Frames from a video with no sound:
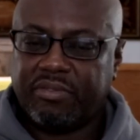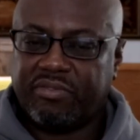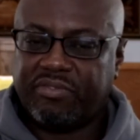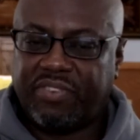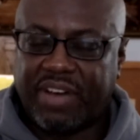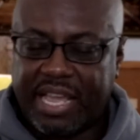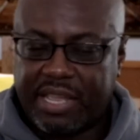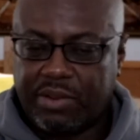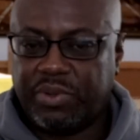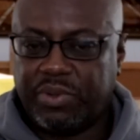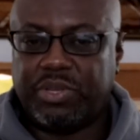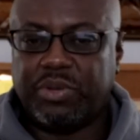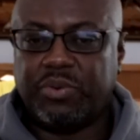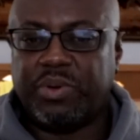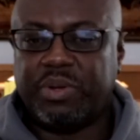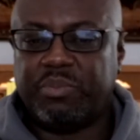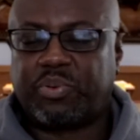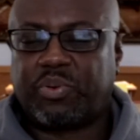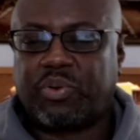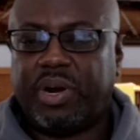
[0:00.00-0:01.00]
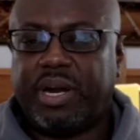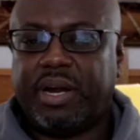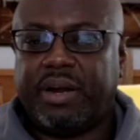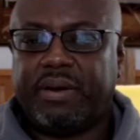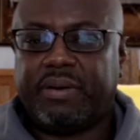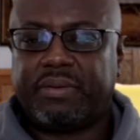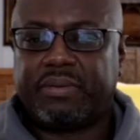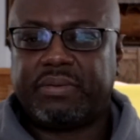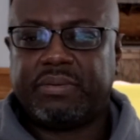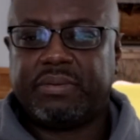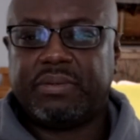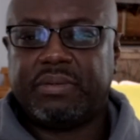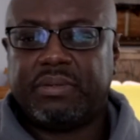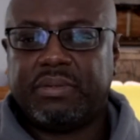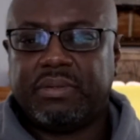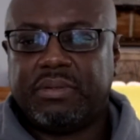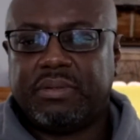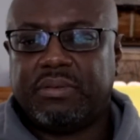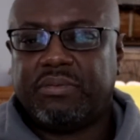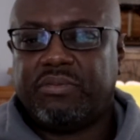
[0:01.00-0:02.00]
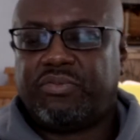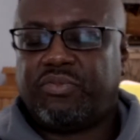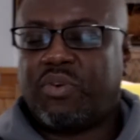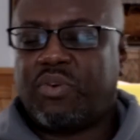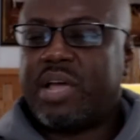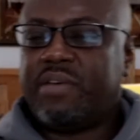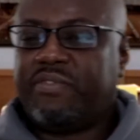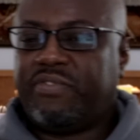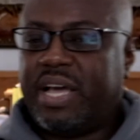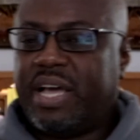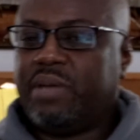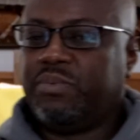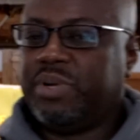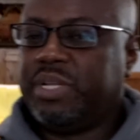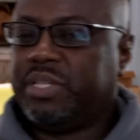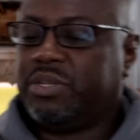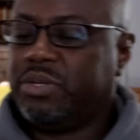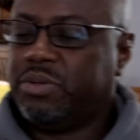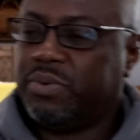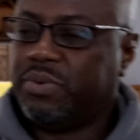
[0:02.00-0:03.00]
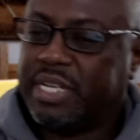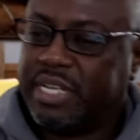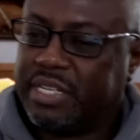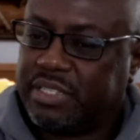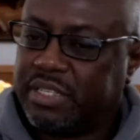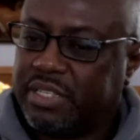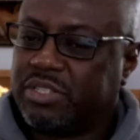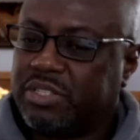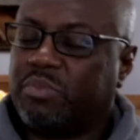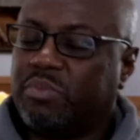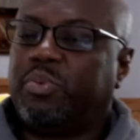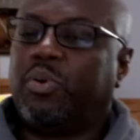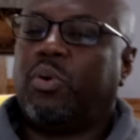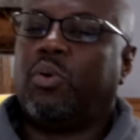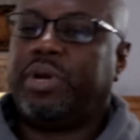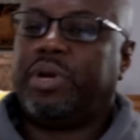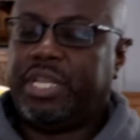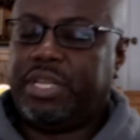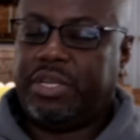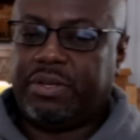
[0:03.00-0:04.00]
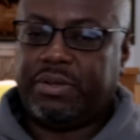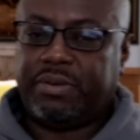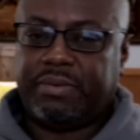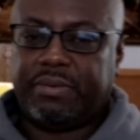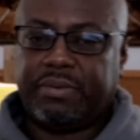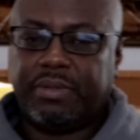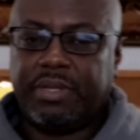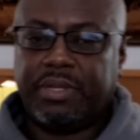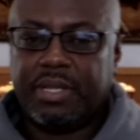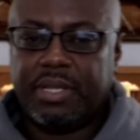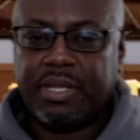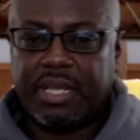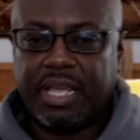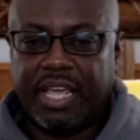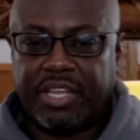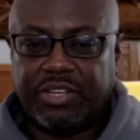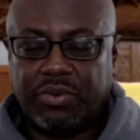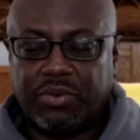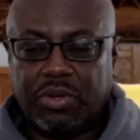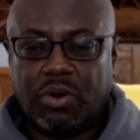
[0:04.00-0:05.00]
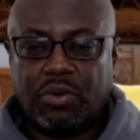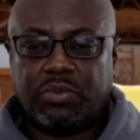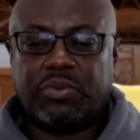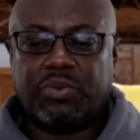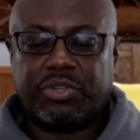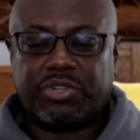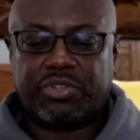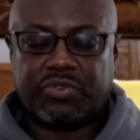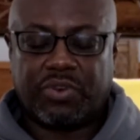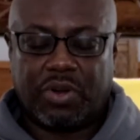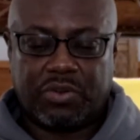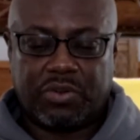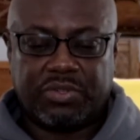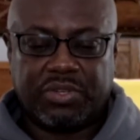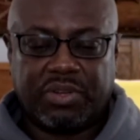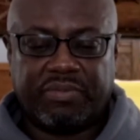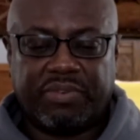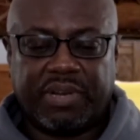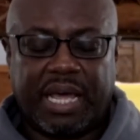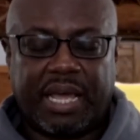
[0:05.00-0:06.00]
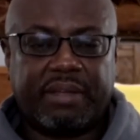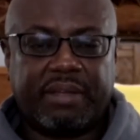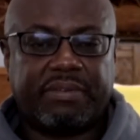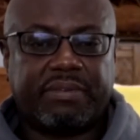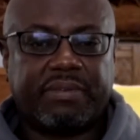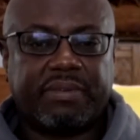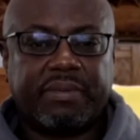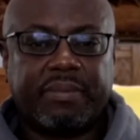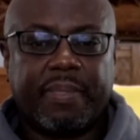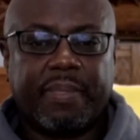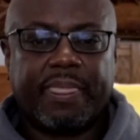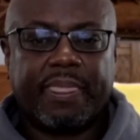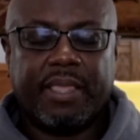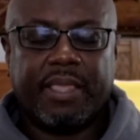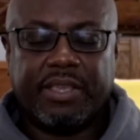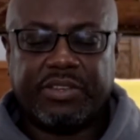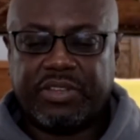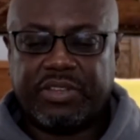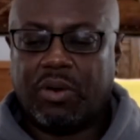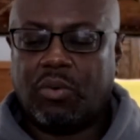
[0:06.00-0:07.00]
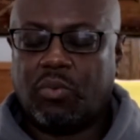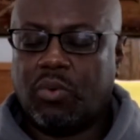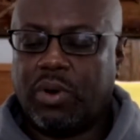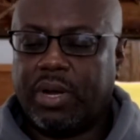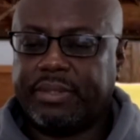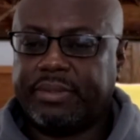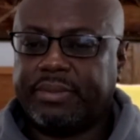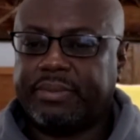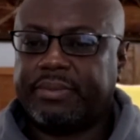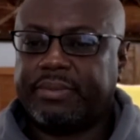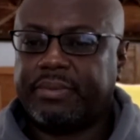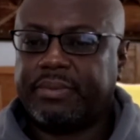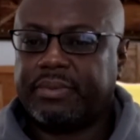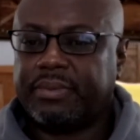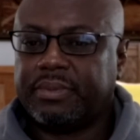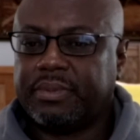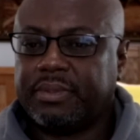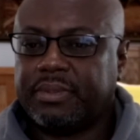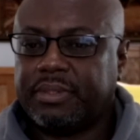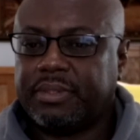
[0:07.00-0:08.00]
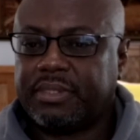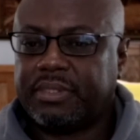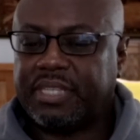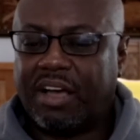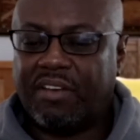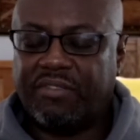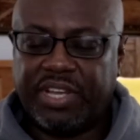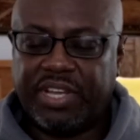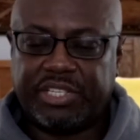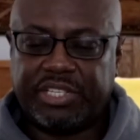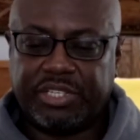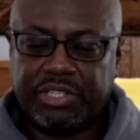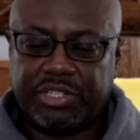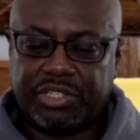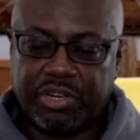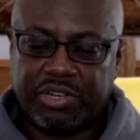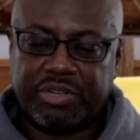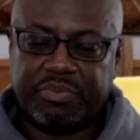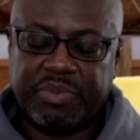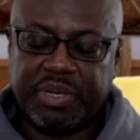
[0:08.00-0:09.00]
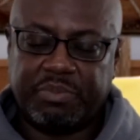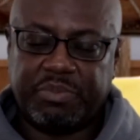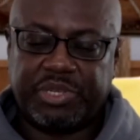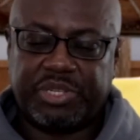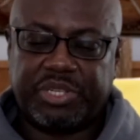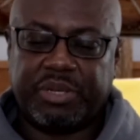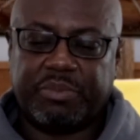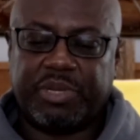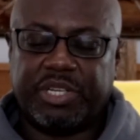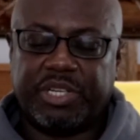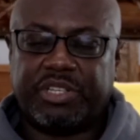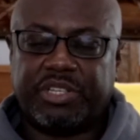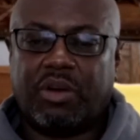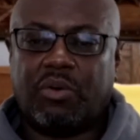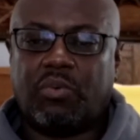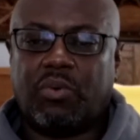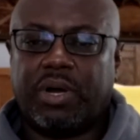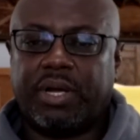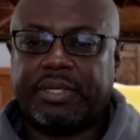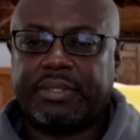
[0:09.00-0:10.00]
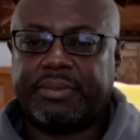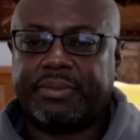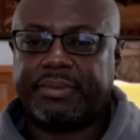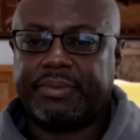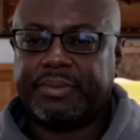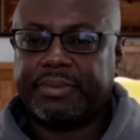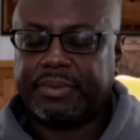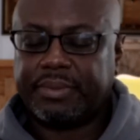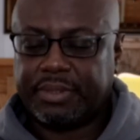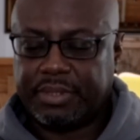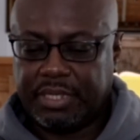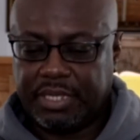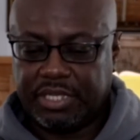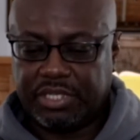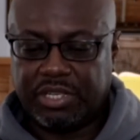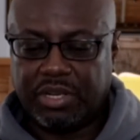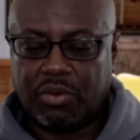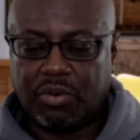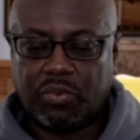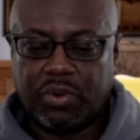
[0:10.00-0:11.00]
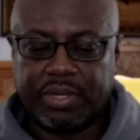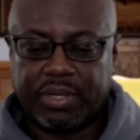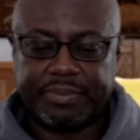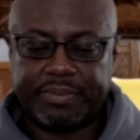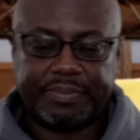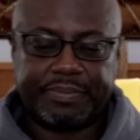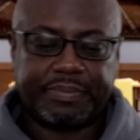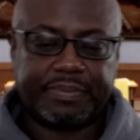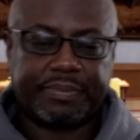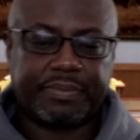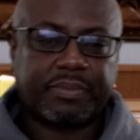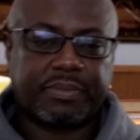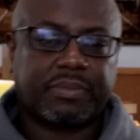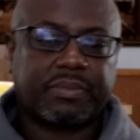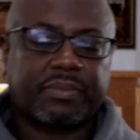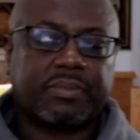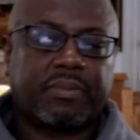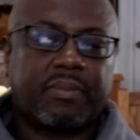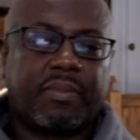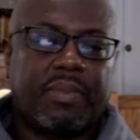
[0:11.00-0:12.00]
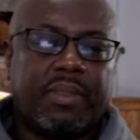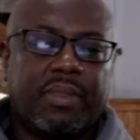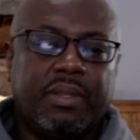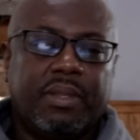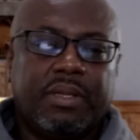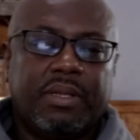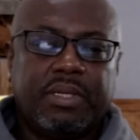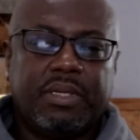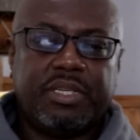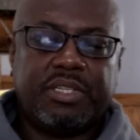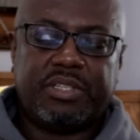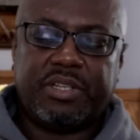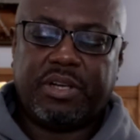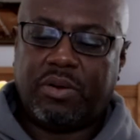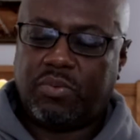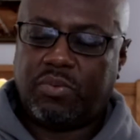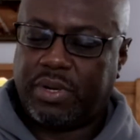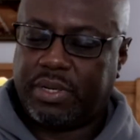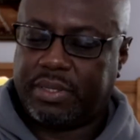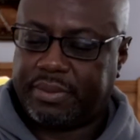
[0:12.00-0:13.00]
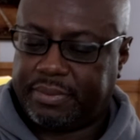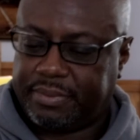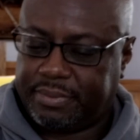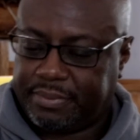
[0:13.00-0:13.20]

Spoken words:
fight with you in prayer, fight with you as in supporting you as you go through the struggles of life. Is there one? Salvation Church membership, is there one? Is there one? Is there one?